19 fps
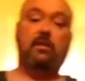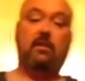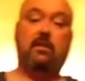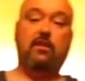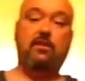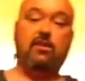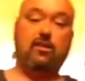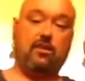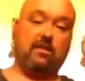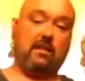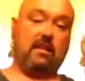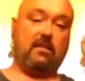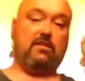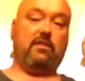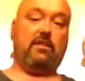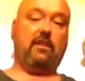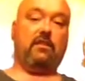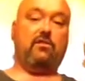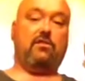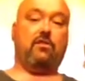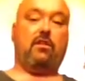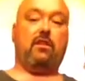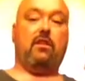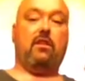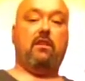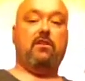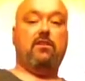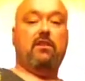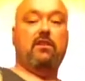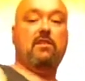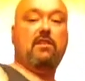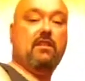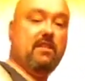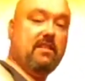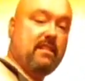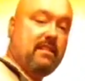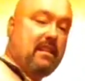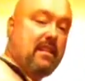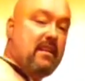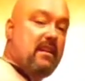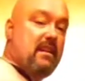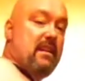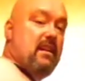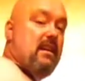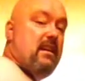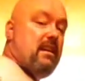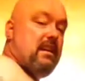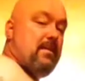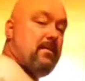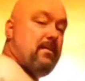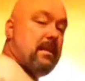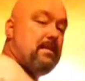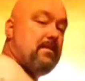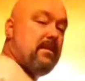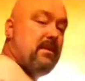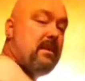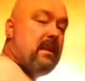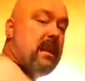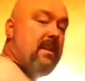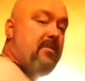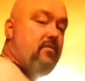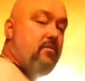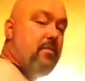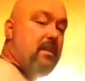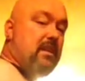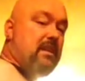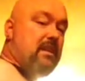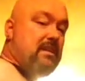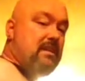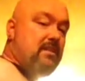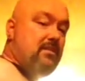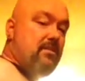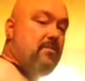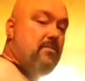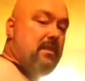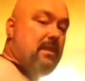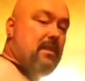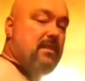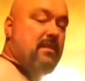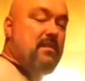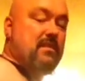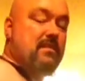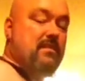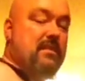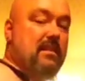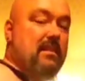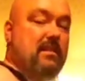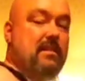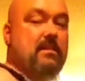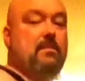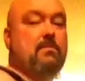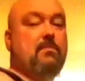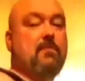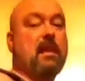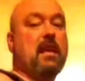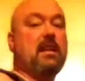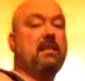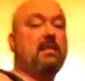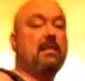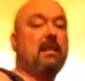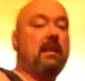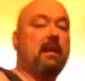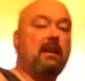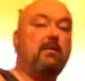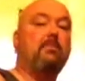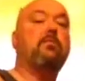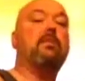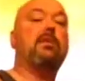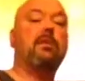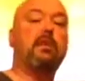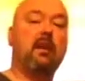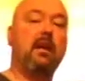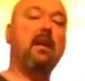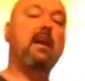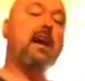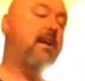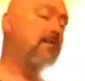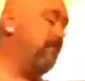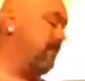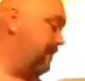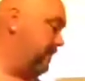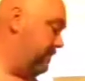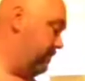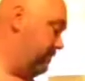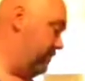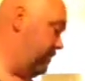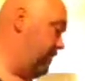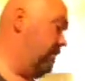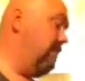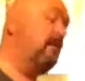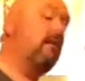This shirt's actually an extra large. As you can see, it makes me look like I have a belly still because it's kind of tight, but I'll fit into it.